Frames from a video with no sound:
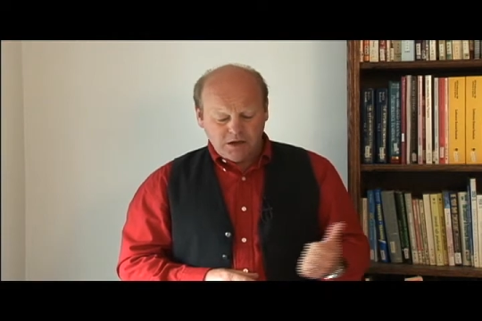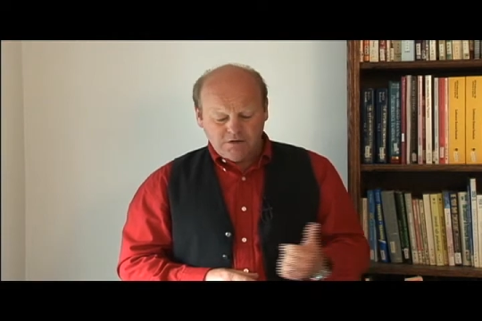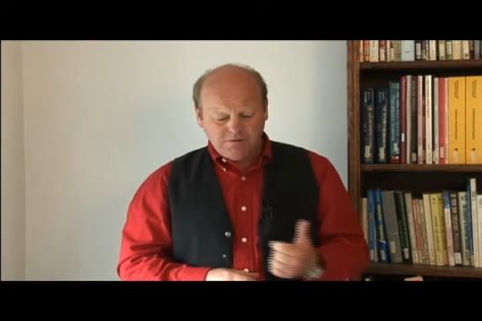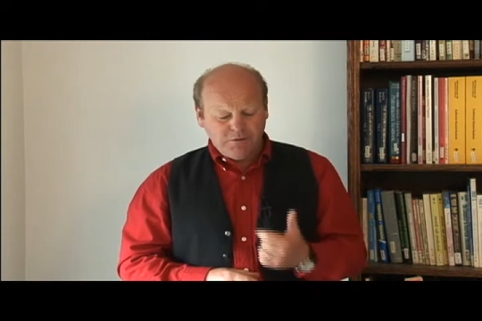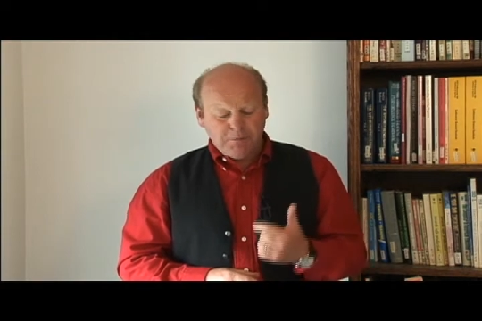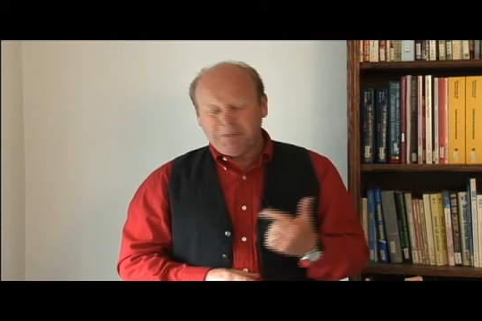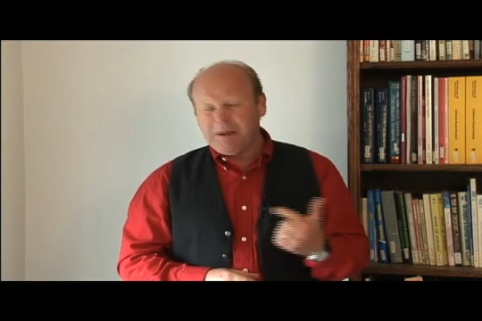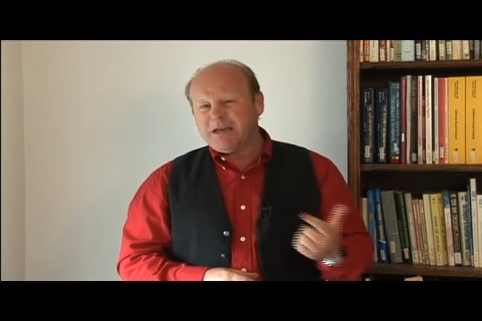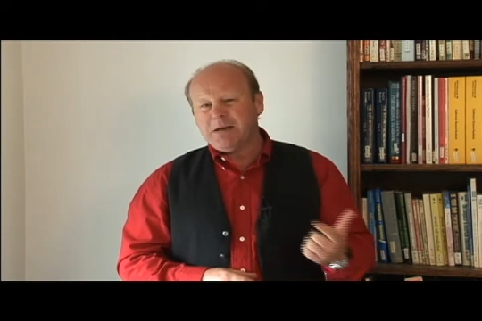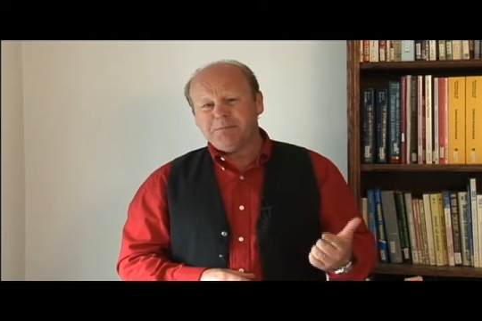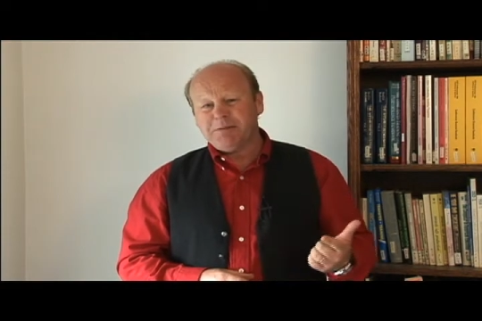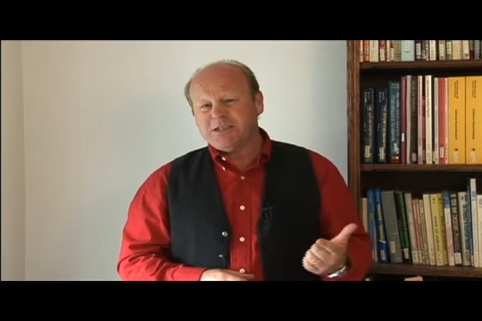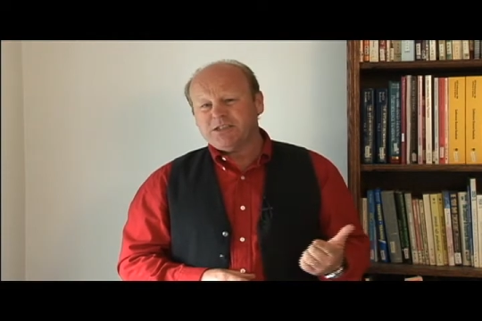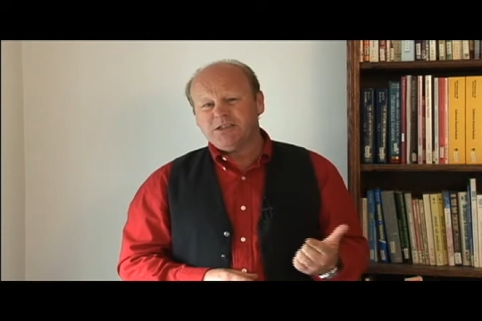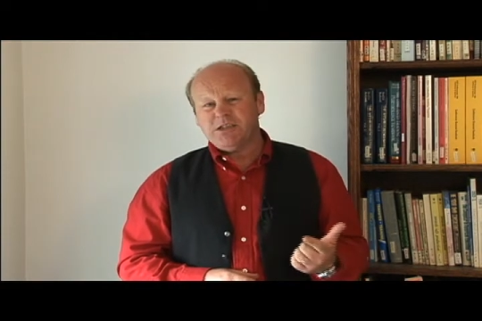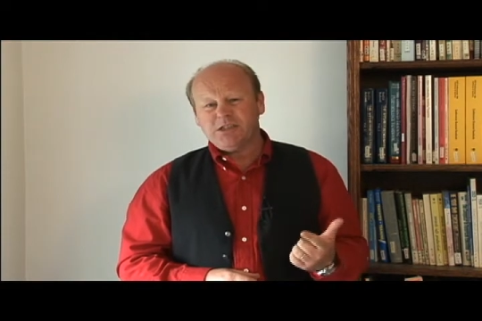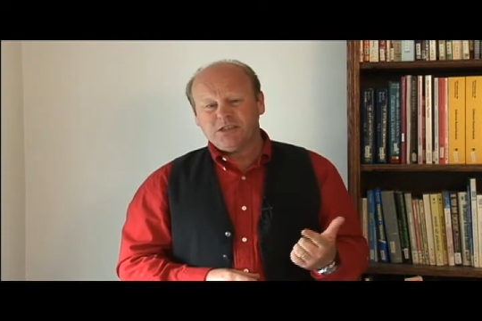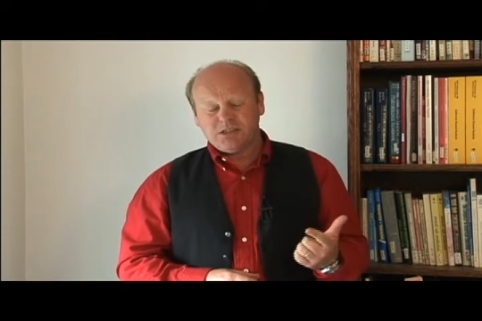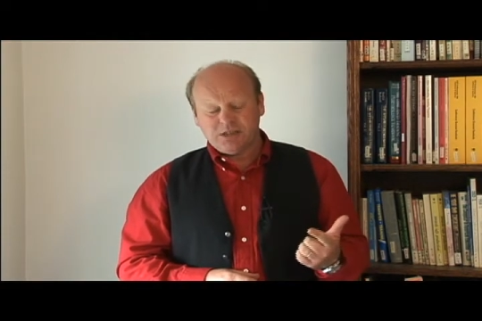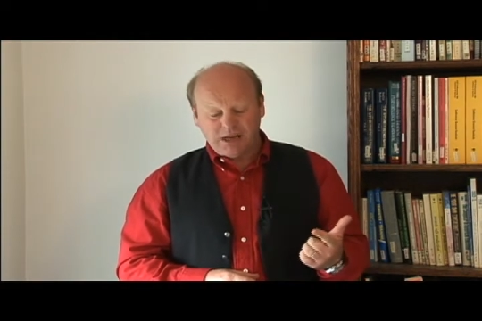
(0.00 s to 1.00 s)
for better
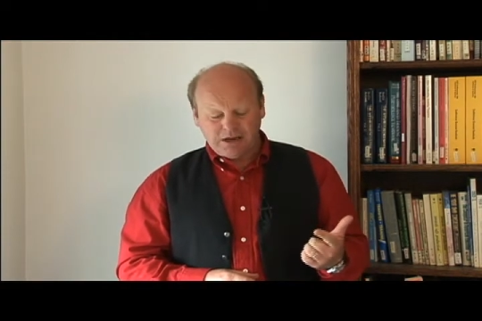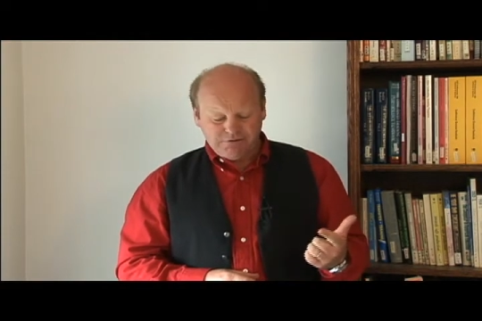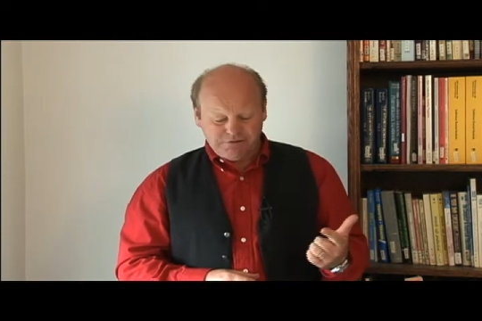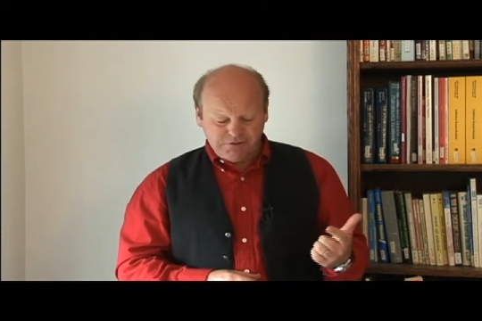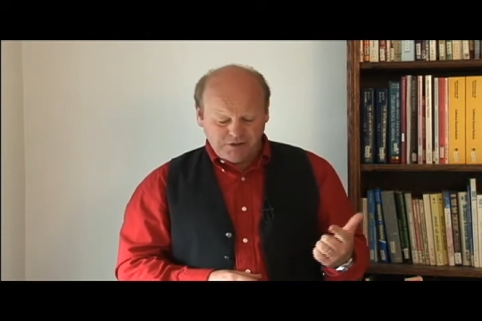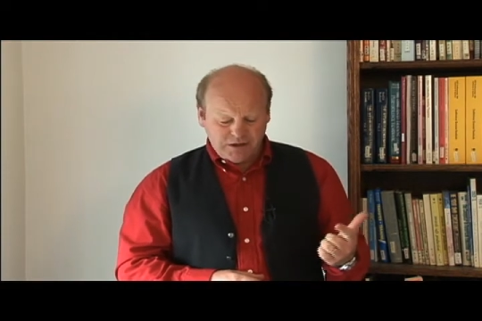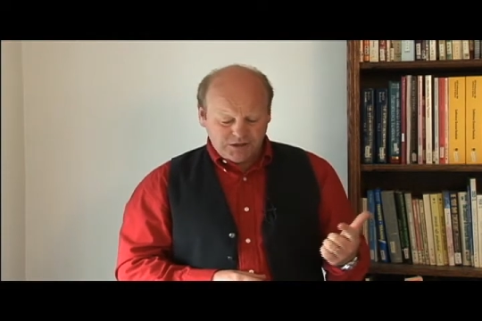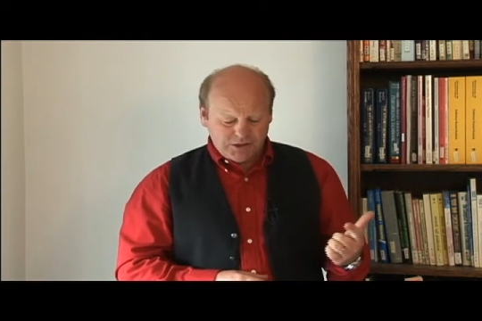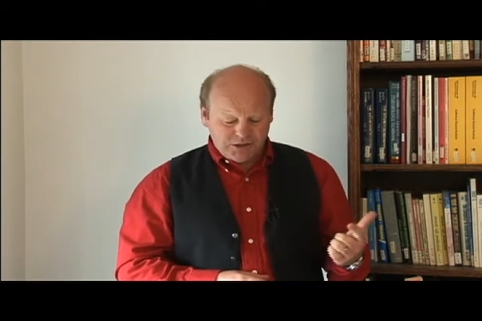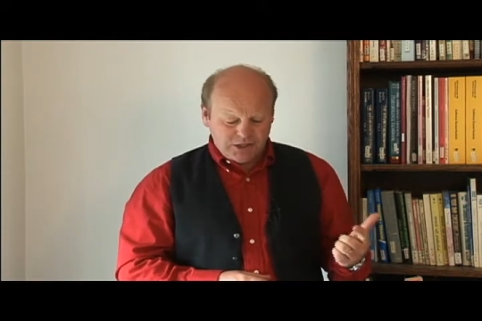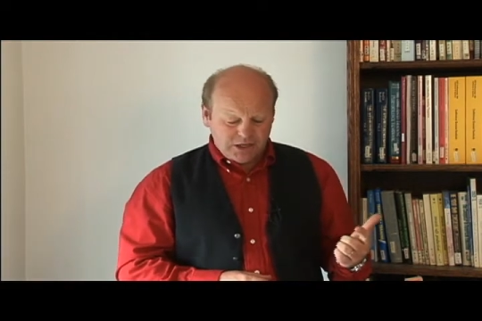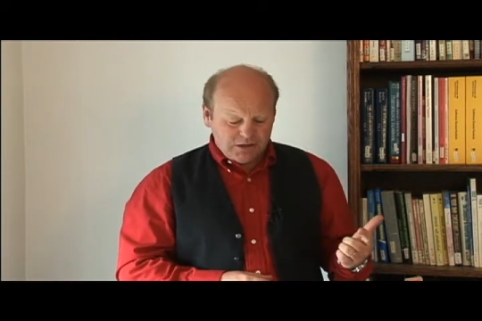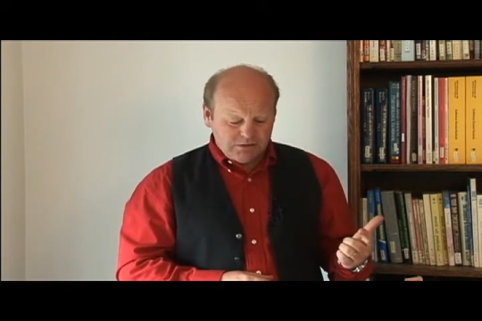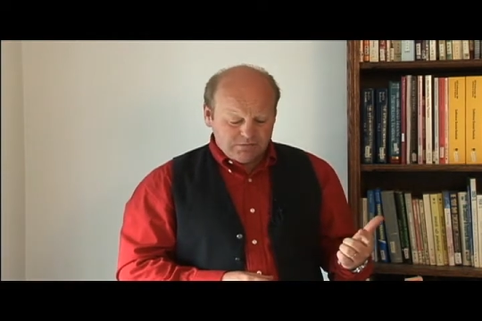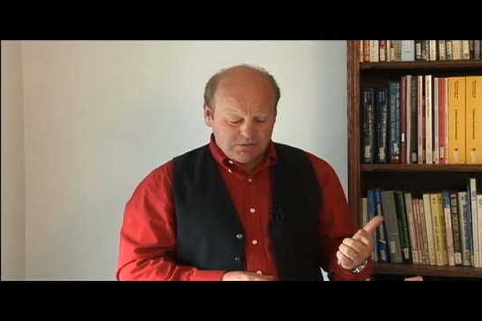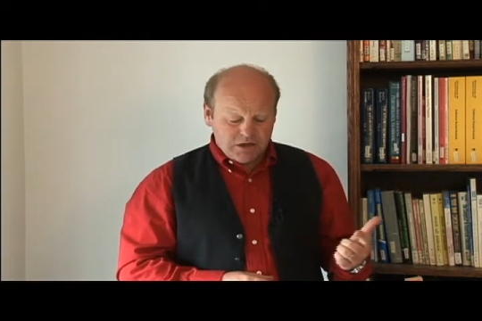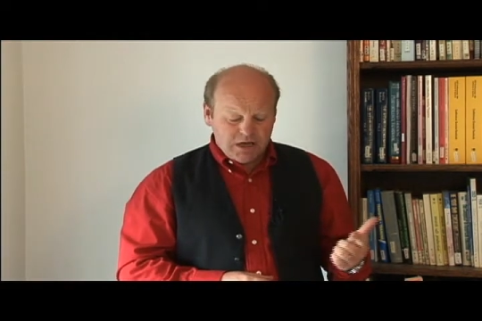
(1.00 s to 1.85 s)
business and faster,